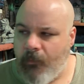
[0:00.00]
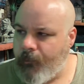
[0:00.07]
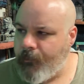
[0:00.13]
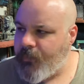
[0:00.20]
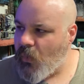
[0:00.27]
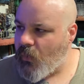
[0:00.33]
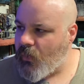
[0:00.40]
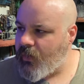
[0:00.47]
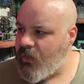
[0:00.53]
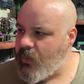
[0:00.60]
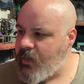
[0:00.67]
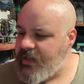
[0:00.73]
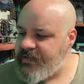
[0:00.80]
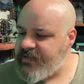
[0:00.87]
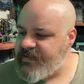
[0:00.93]
Bjorn, you
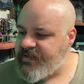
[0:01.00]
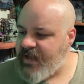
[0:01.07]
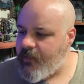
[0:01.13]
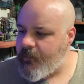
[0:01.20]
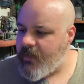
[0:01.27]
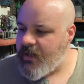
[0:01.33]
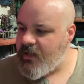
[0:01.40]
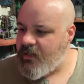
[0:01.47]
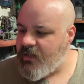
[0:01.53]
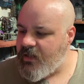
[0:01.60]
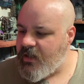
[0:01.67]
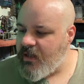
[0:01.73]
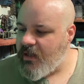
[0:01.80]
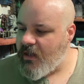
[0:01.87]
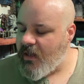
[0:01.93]
didn't send me
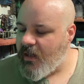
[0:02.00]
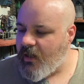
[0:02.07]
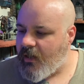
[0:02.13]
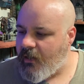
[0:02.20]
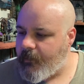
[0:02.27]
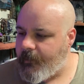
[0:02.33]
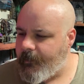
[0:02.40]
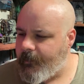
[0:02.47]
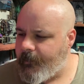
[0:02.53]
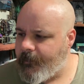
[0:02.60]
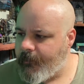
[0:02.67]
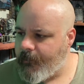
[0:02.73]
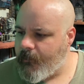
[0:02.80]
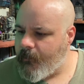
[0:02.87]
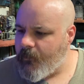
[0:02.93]
the
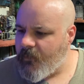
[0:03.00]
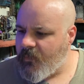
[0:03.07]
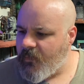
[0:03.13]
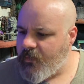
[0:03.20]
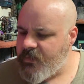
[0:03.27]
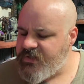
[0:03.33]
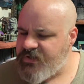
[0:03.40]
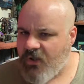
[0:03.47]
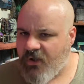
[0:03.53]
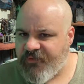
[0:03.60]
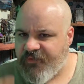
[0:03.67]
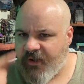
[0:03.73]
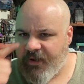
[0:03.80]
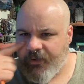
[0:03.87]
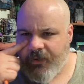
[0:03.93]

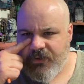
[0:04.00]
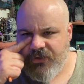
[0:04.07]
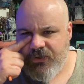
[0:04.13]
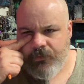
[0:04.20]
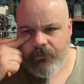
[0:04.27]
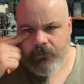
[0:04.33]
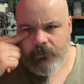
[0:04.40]
Starfighter, did you?